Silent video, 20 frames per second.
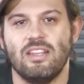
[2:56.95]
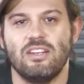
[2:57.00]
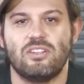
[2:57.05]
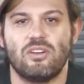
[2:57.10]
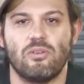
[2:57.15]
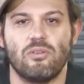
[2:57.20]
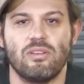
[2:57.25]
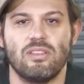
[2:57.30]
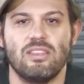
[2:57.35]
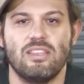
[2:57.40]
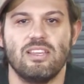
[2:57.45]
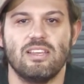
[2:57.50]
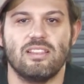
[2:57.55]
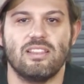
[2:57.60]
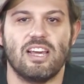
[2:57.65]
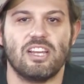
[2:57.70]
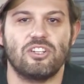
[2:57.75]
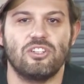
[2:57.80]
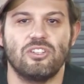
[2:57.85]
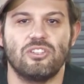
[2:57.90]
during the
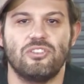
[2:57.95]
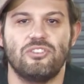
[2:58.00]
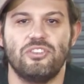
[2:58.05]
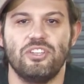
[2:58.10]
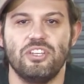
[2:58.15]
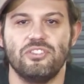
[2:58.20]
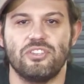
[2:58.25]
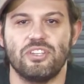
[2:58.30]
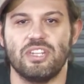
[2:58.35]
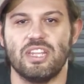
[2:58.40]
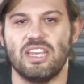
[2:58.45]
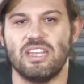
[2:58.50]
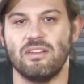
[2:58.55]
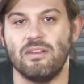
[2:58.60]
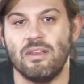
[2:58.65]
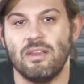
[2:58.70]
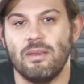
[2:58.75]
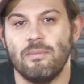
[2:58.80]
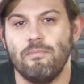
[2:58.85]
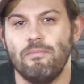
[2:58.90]
election season
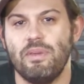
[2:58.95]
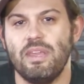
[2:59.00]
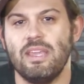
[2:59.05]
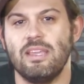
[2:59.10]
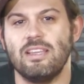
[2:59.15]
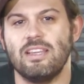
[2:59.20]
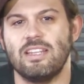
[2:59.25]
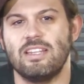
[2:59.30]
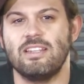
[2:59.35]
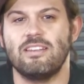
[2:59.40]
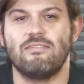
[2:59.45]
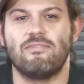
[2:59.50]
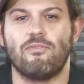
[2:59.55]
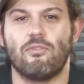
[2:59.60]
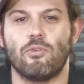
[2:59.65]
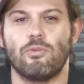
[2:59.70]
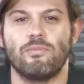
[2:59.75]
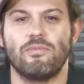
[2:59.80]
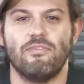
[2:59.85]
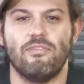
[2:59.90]
and being an
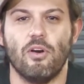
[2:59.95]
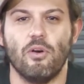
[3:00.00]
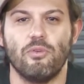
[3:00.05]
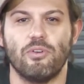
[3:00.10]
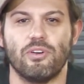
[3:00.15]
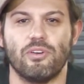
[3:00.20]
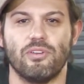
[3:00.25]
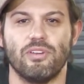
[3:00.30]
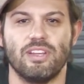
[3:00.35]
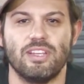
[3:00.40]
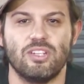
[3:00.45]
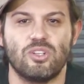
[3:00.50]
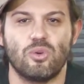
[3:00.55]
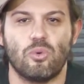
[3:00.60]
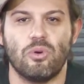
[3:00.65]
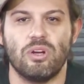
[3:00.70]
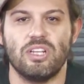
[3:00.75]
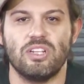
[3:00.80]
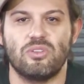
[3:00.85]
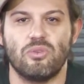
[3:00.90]
Informed Voter in
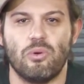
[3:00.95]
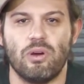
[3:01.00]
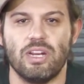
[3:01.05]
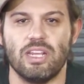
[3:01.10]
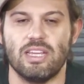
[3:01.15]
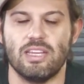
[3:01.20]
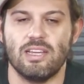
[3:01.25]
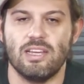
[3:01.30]
2020,